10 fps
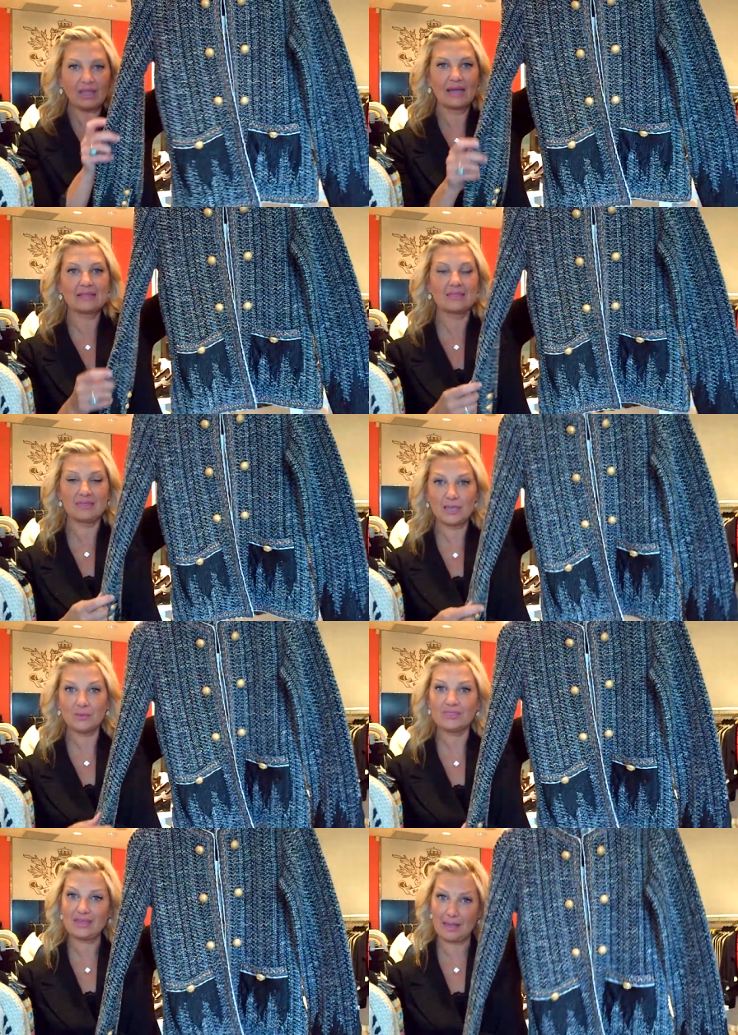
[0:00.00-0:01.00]
And the thing
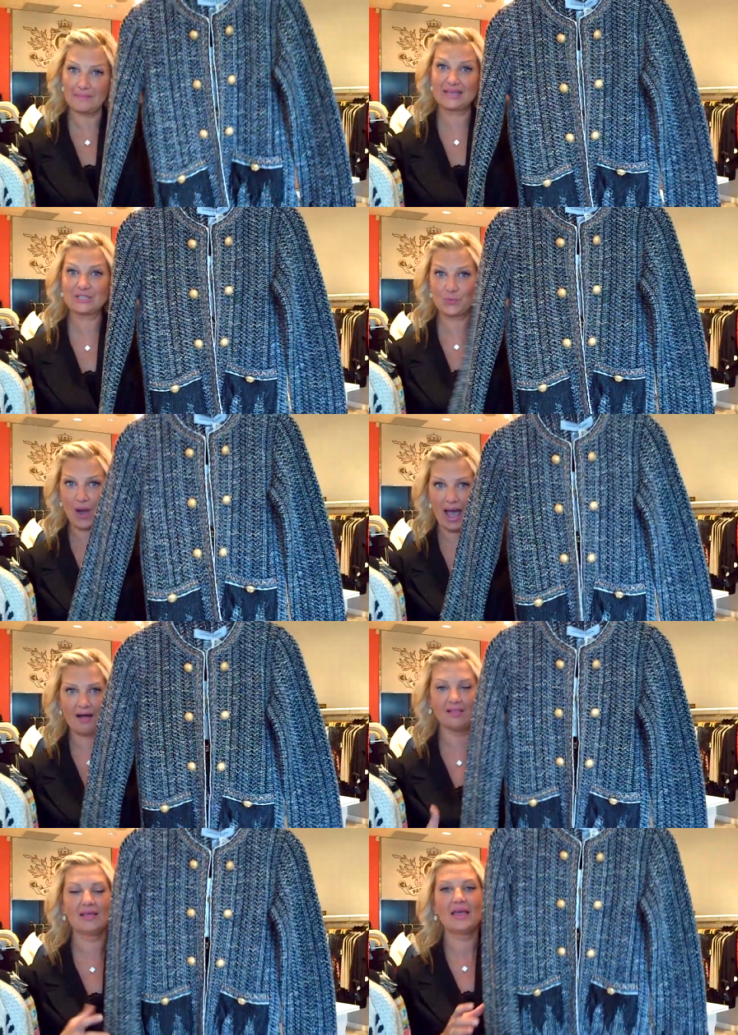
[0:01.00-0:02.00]
with them as
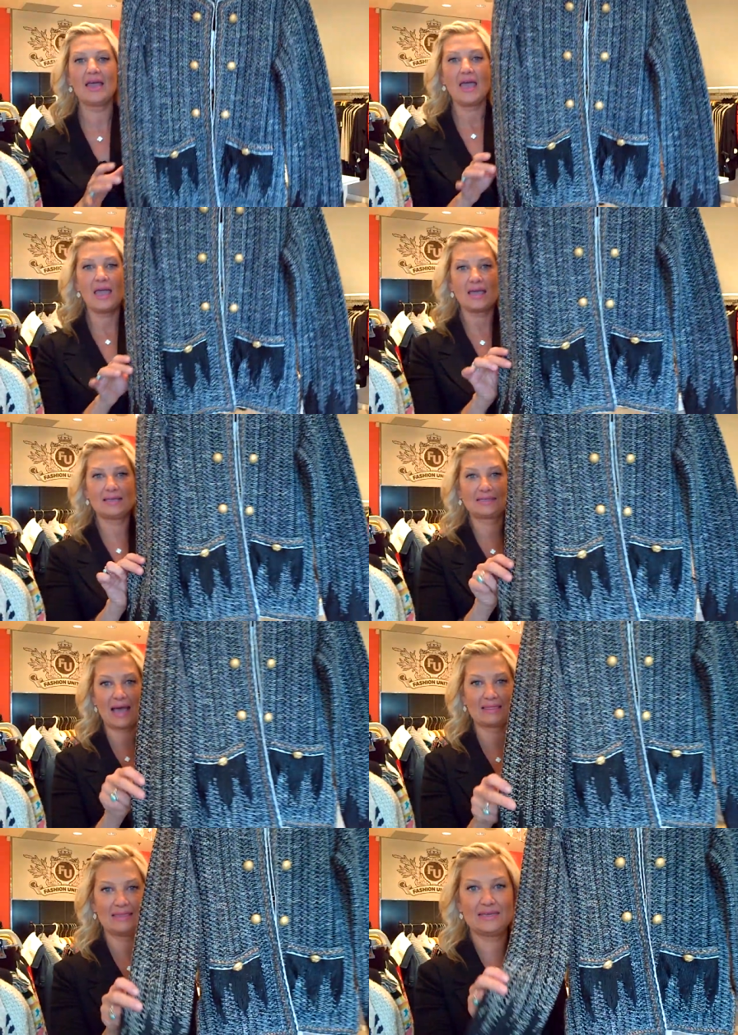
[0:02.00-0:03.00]
well is
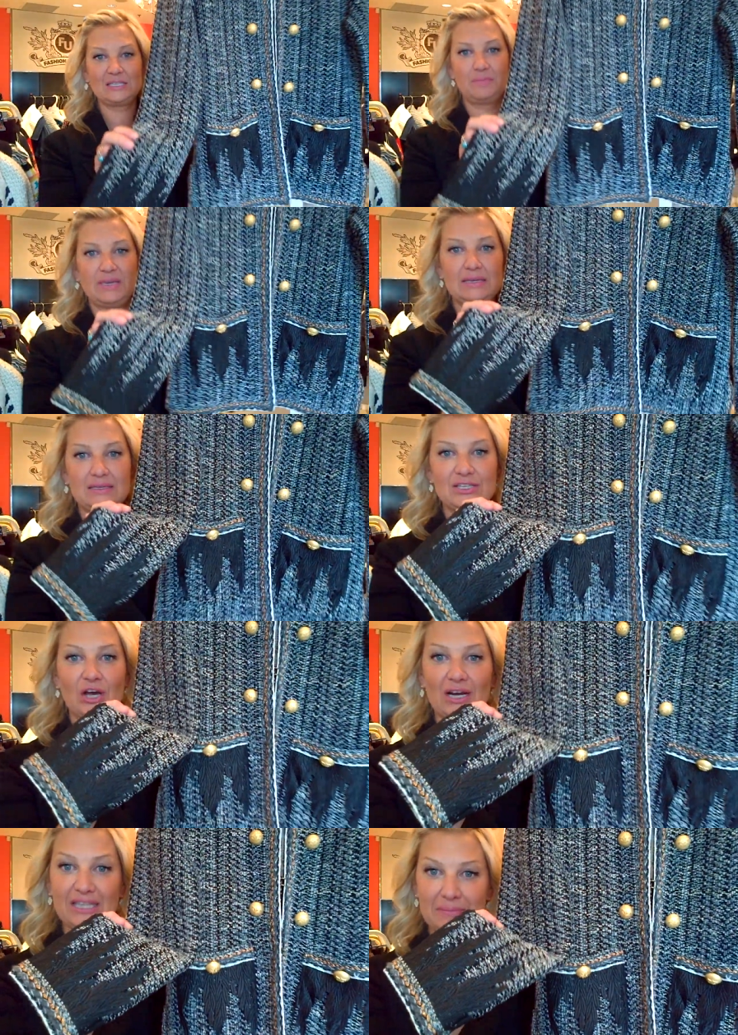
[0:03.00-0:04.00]
that these pieces
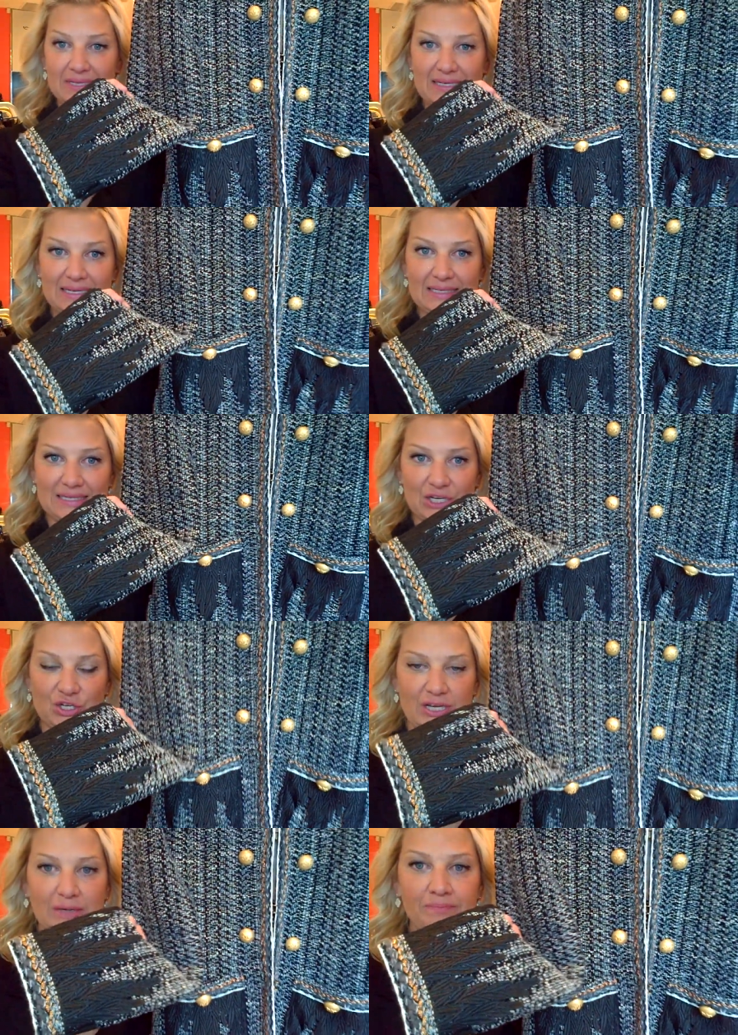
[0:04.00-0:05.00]
are limited
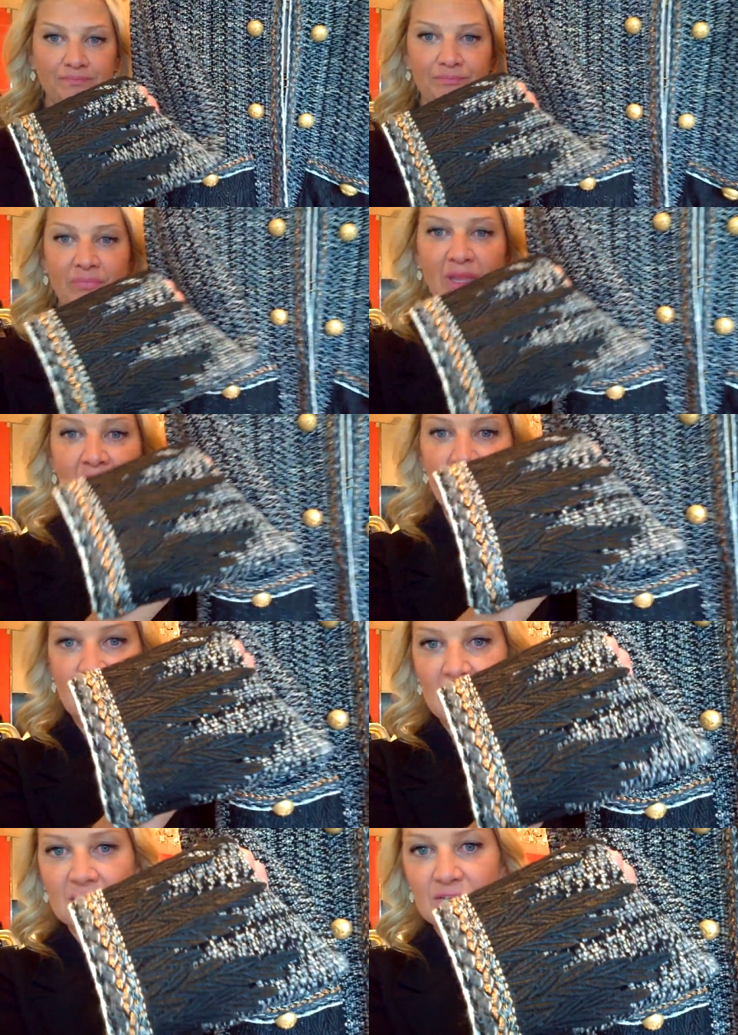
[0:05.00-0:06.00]
edition.
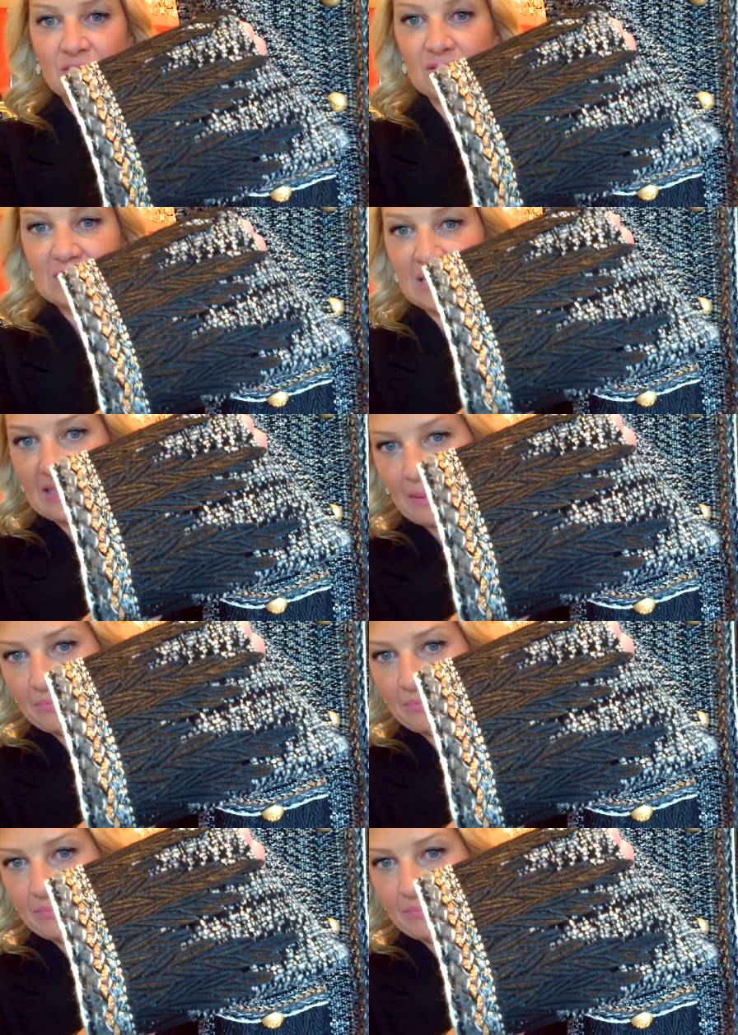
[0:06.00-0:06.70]
So you see that